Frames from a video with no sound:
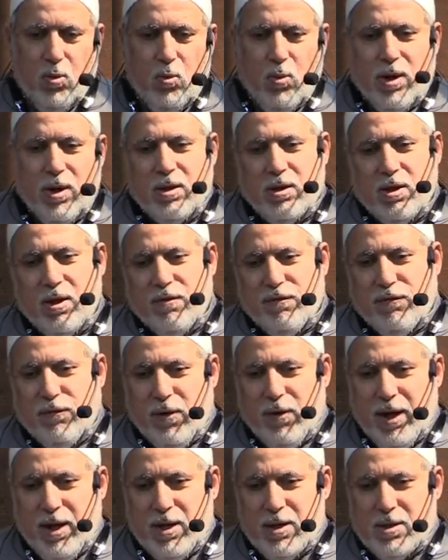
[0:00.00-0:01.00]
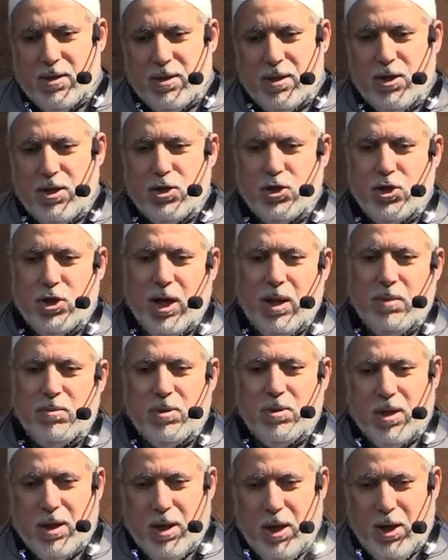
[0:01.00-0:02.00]
where their friends
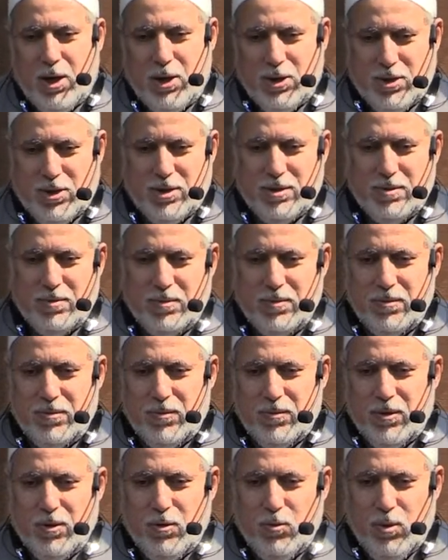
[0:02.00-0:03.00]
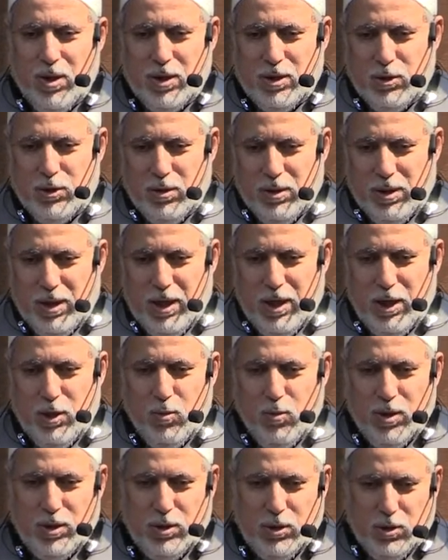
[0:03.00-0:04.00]
shape their hearts. What you
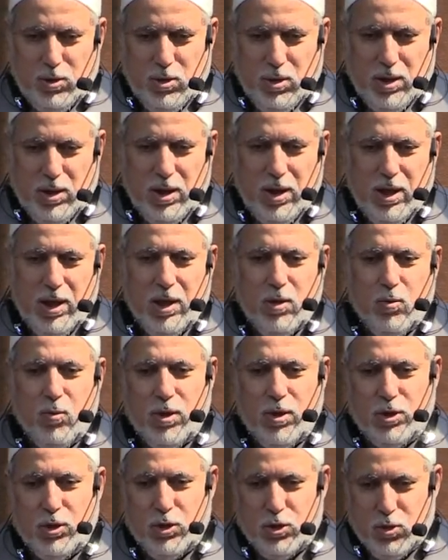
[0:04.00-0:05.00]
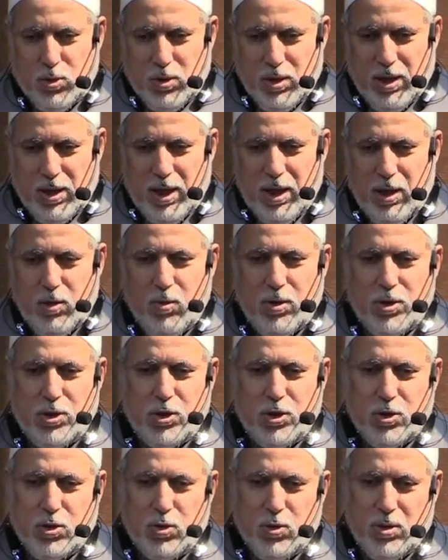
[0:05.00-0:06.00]
like, what you don't like, what you should like,
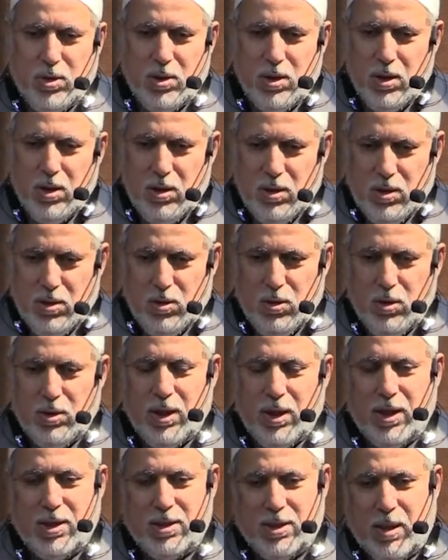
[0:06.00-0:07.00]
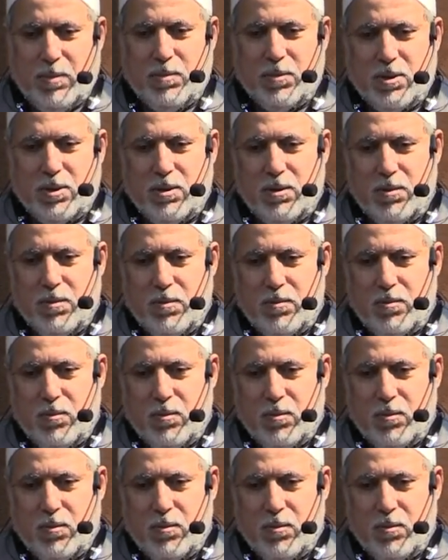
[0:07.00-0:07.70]
what you should not accept.